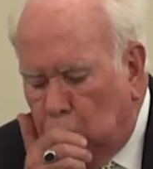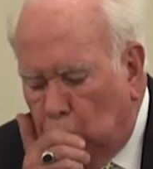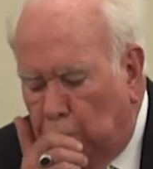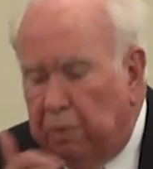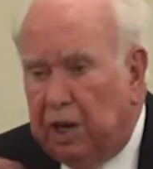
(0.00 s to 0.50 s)

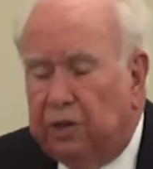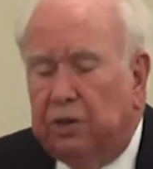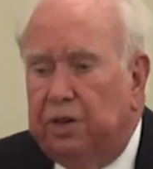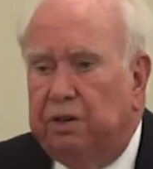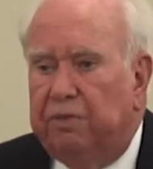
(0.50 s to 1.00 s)
we really
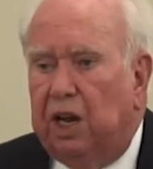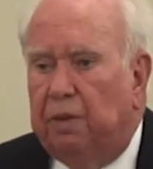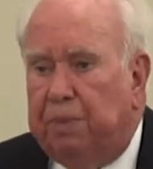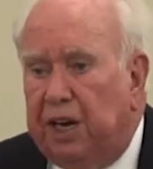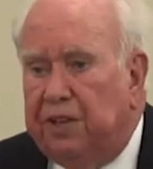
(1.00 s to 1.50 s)
couldn't
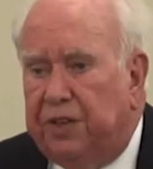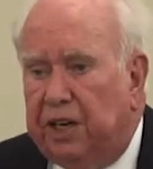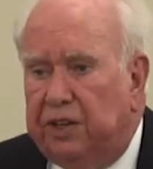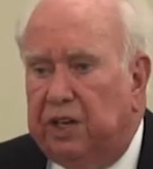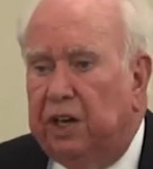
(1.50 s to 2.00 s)
develop anything
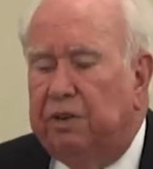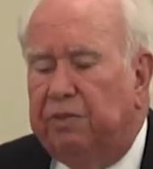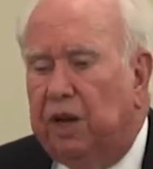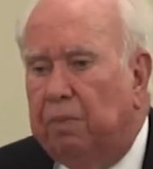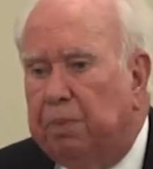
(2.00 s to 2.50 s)
in the
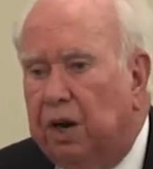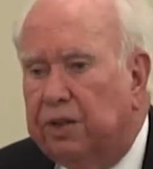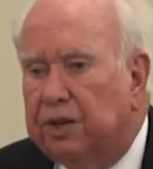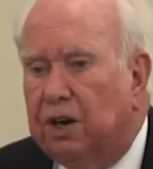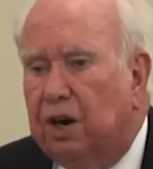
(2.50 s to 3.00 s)
undeveloped part of
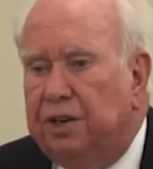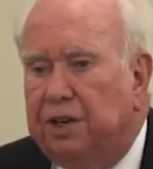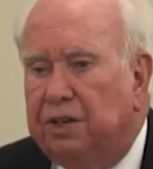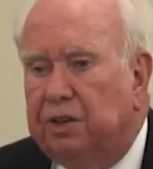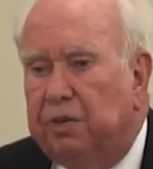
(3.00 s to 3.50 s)
the garden
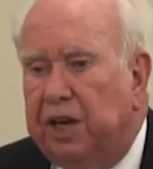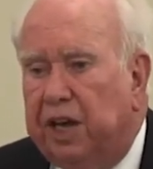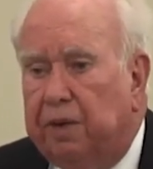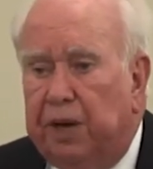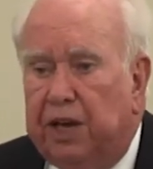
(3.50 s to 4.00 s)
until we
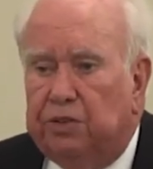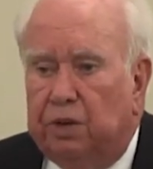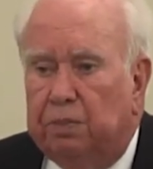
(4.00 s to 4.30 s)
had a master